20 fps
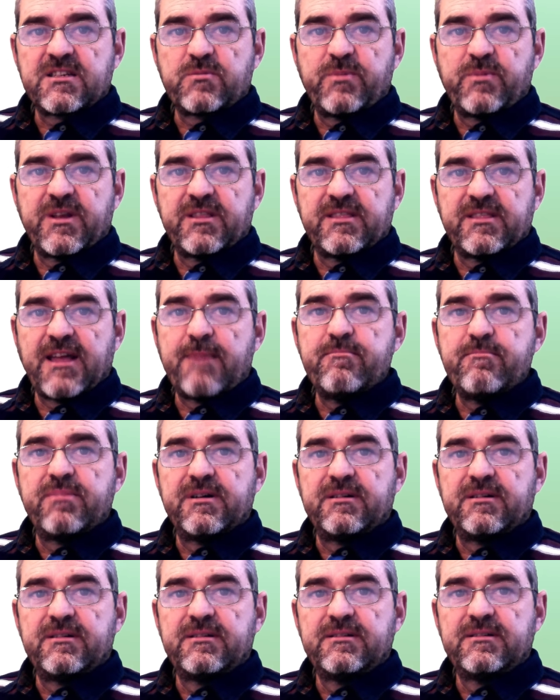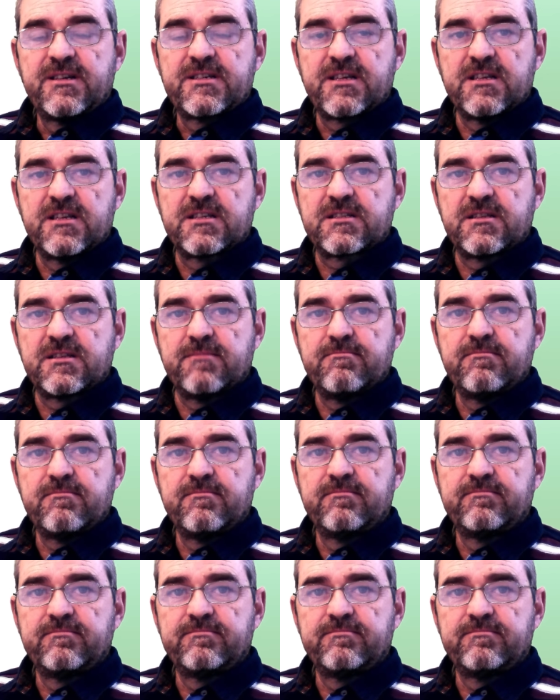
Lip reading: spring damper system